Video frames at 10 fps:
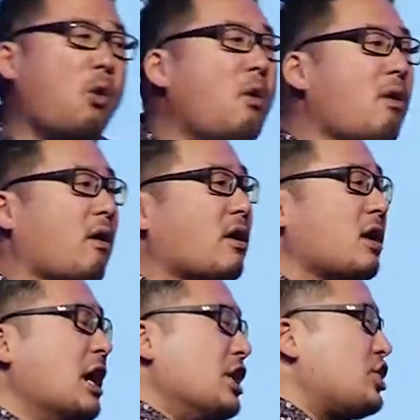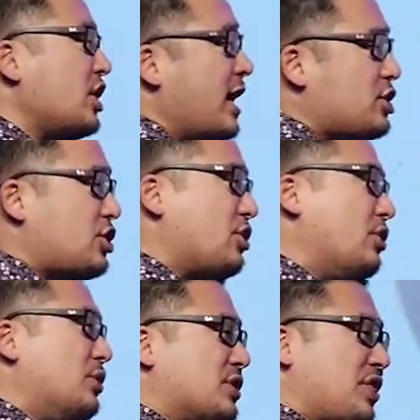or should I
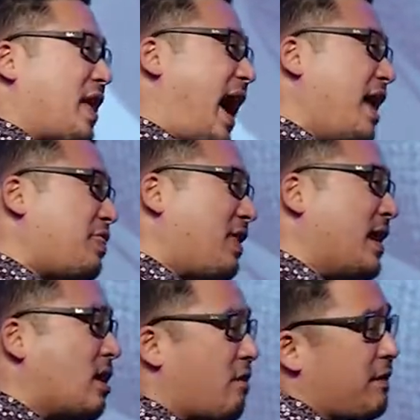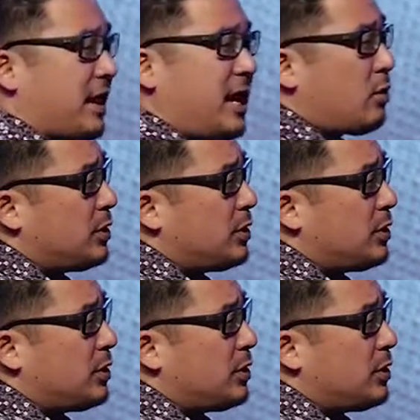choose that thing over here,